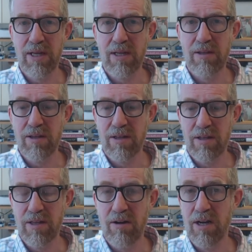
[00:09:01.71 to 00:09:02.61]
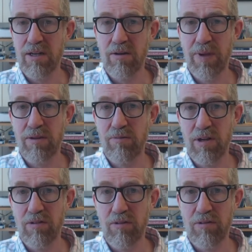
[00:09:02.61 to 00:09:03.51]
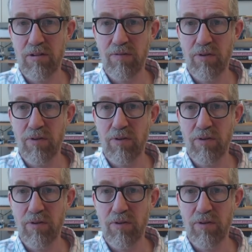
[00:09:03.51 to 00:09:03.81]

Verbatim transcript: uh, there aren't going to be the resources for them.